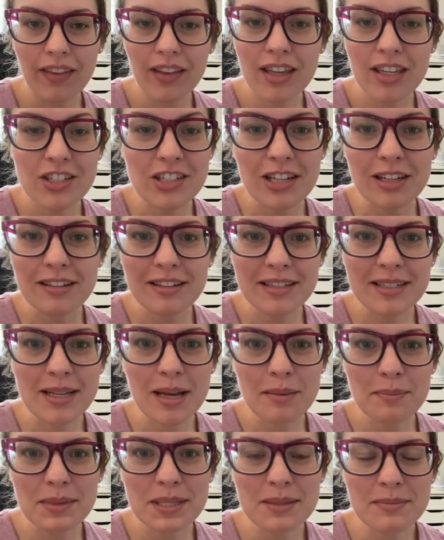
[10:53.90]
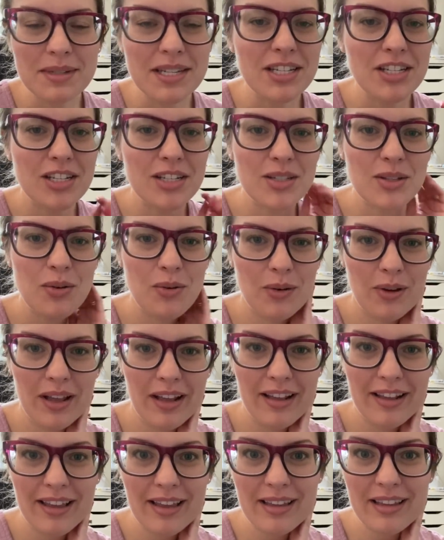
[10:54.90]
the kitchen cleaned up, some dishes
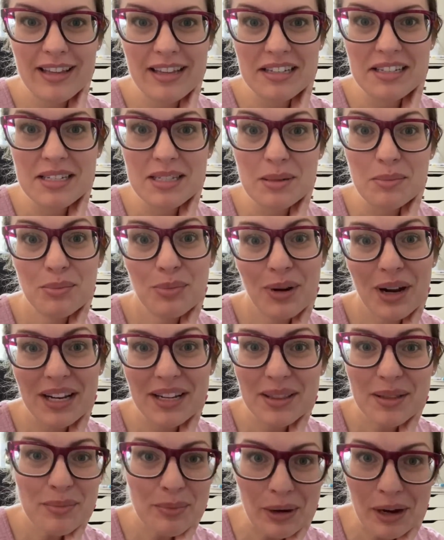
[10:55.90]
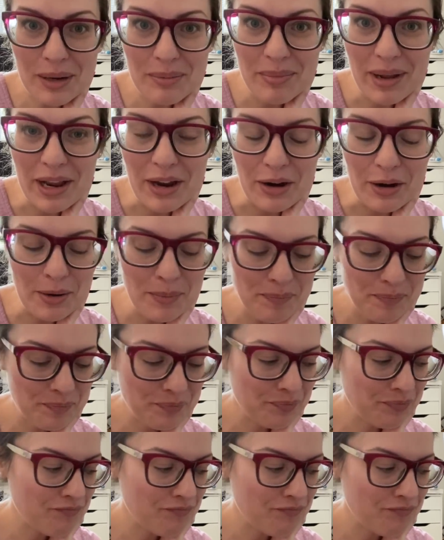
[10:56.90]
going, and some bread in the bread maker.